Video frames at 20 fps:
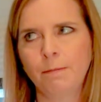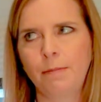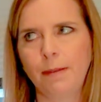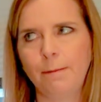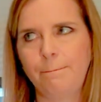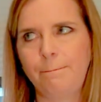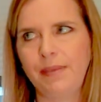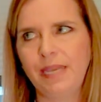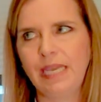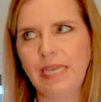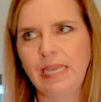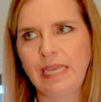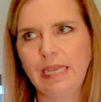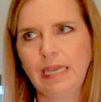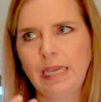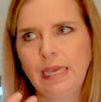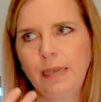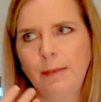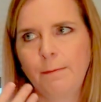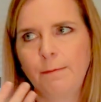But
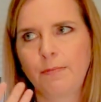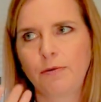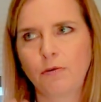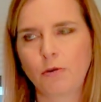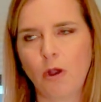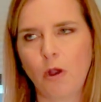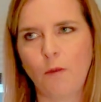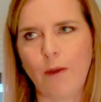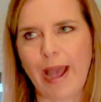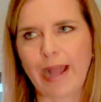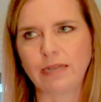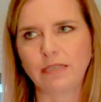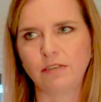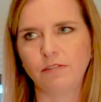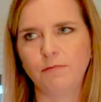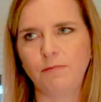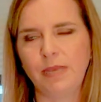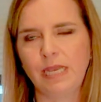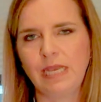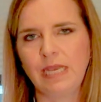be
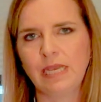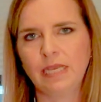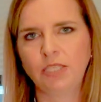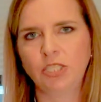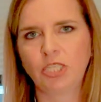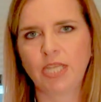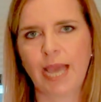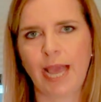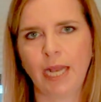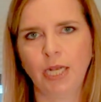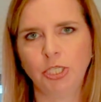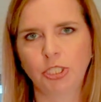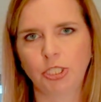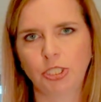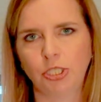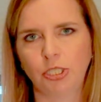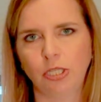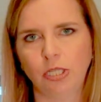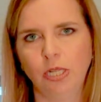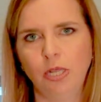proactive, be
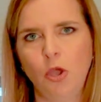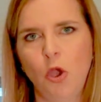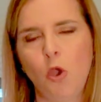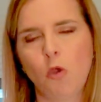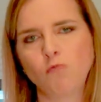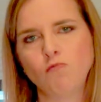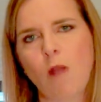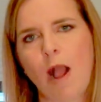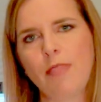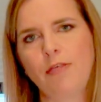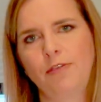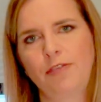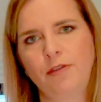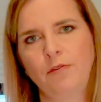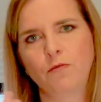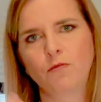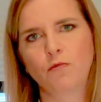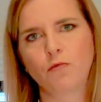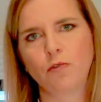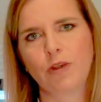intentional rather
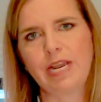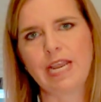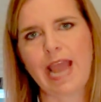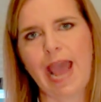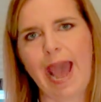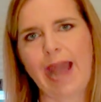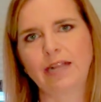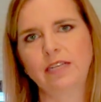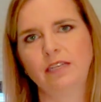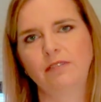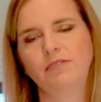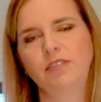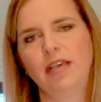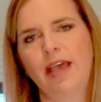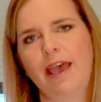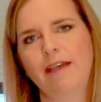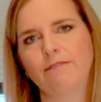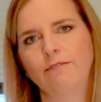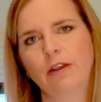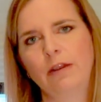than reactive
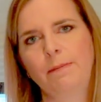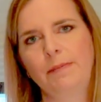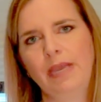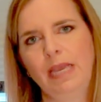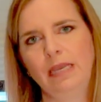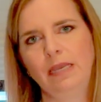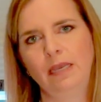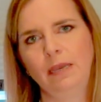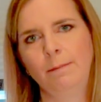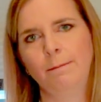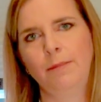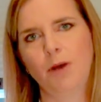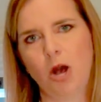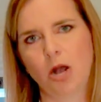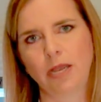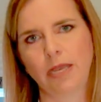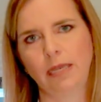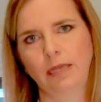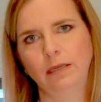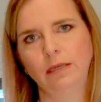to every pinging,
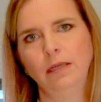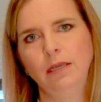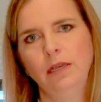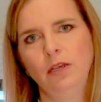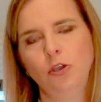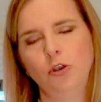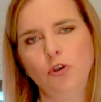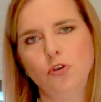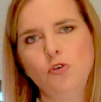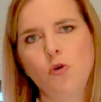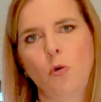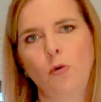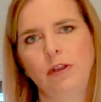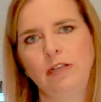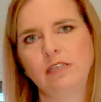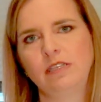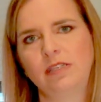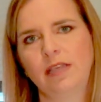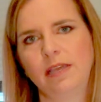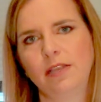bonging
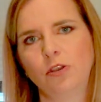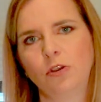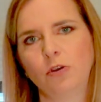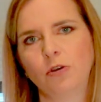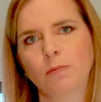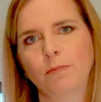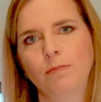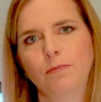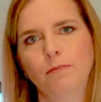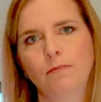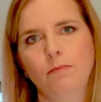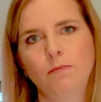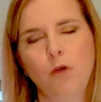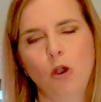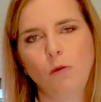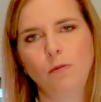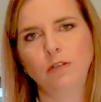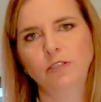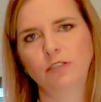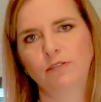noise that your
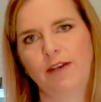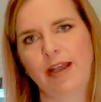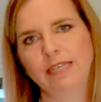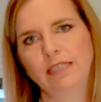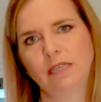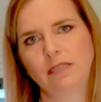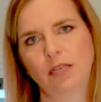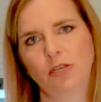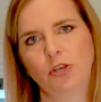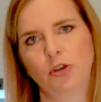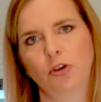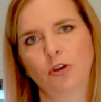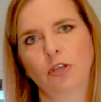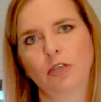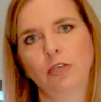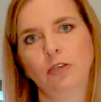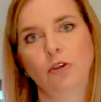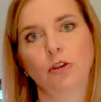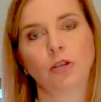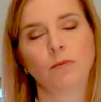mobile devices and your,
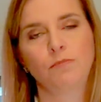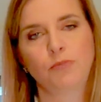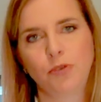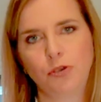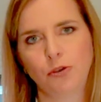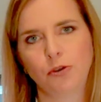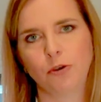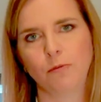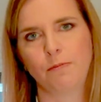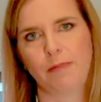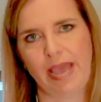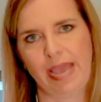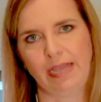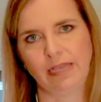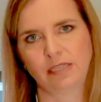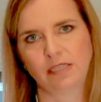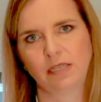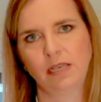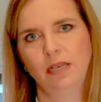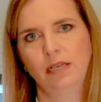your computer
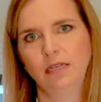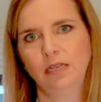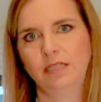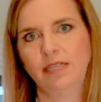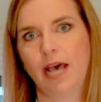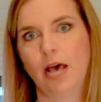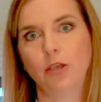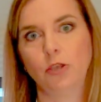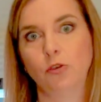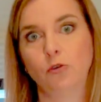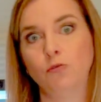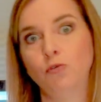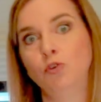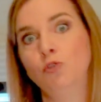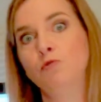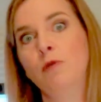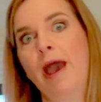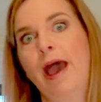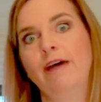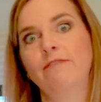makes to tell you
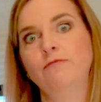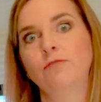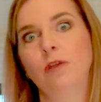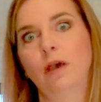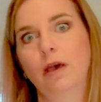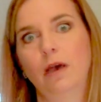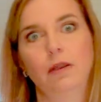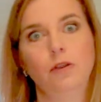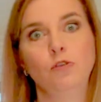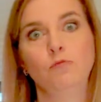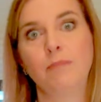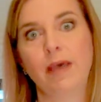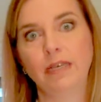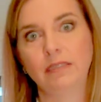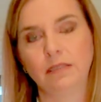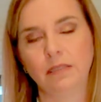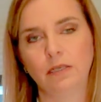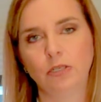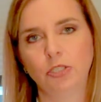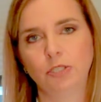you have a new
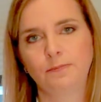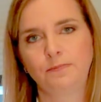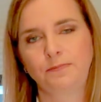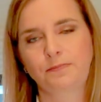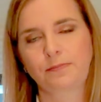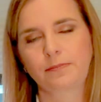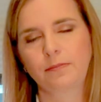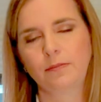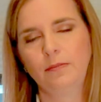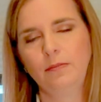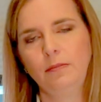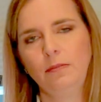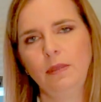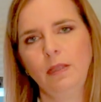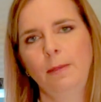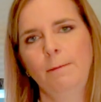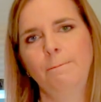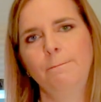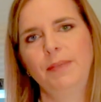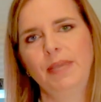message.
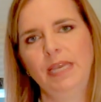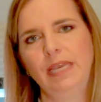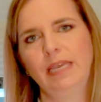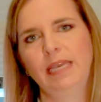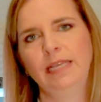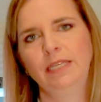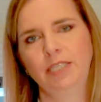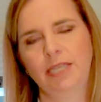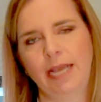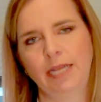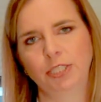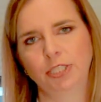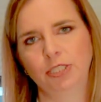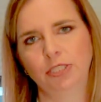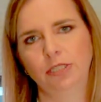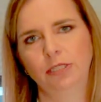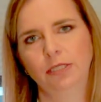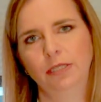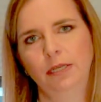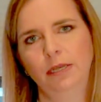Be
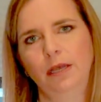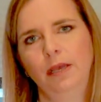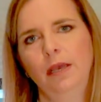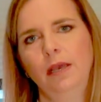intentional.